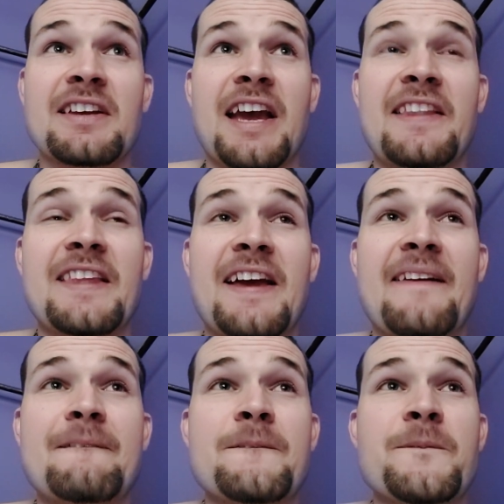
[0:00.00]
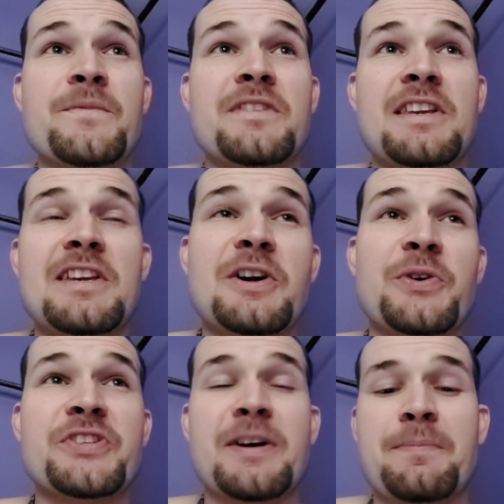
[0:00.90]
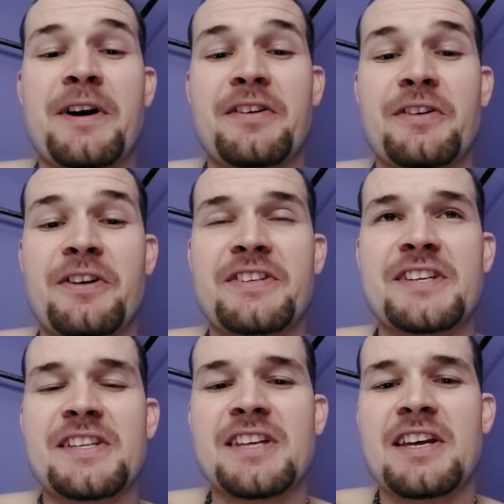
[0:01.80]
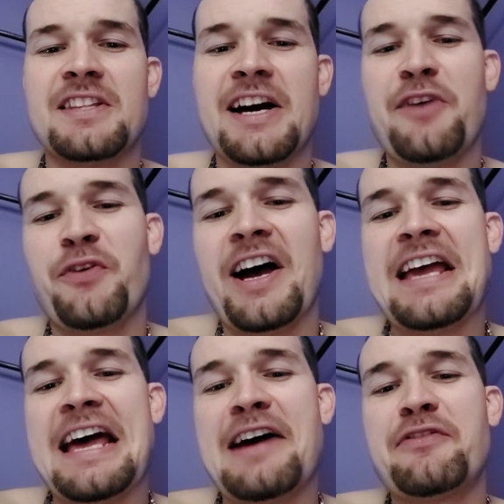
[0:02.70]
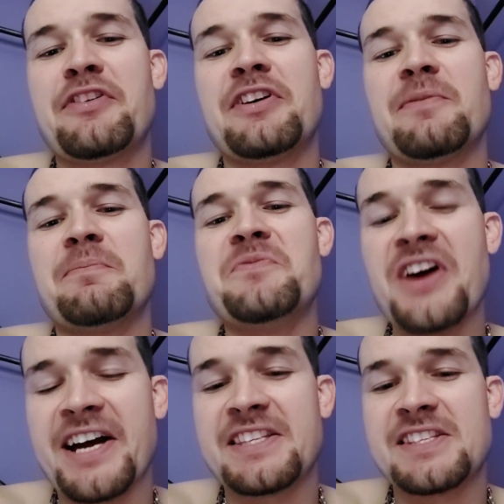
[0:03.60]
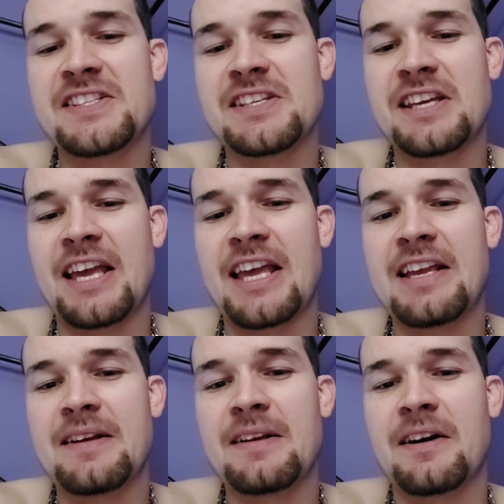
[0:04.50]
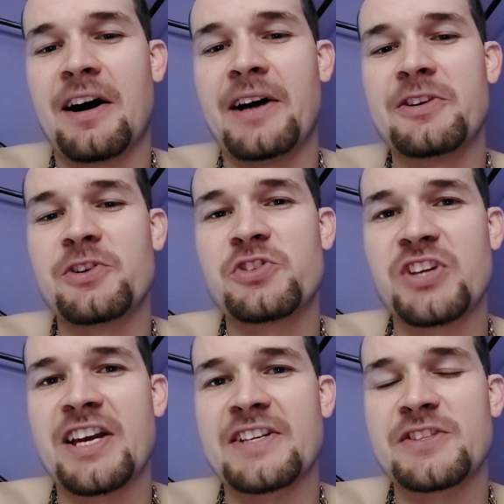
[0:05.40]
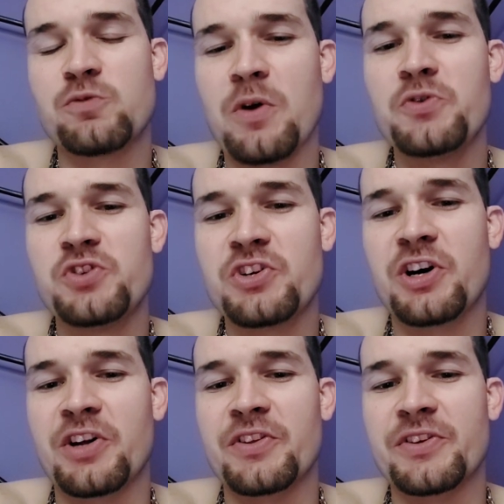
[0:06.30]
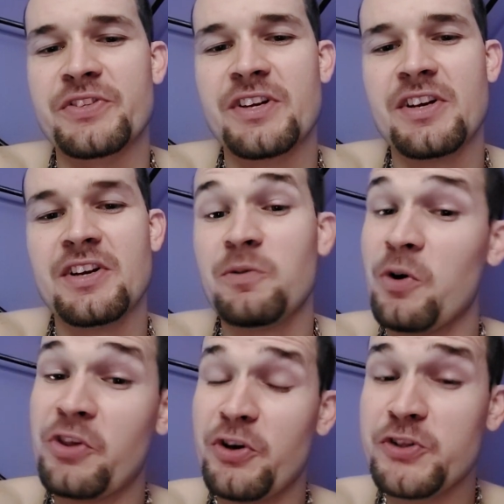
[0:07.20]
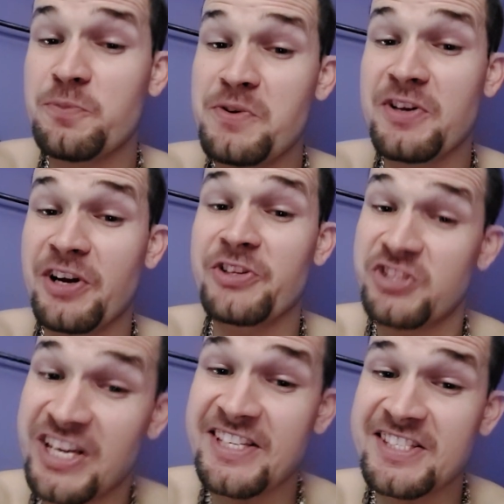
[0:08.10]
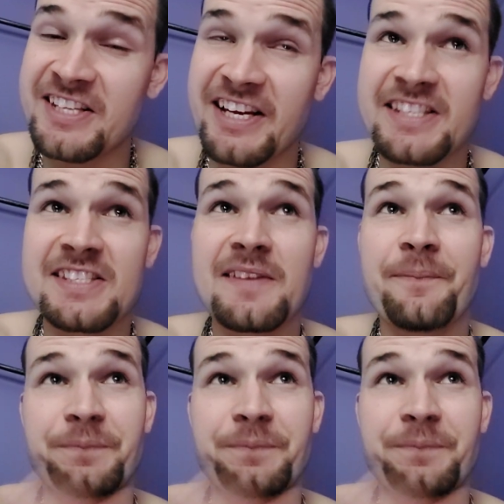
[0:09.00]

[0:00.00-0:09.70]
And then he goes up on her and says, "Now, if I have nuts hang on your chest, what would you call those?" "Well, those would be called chestnuts."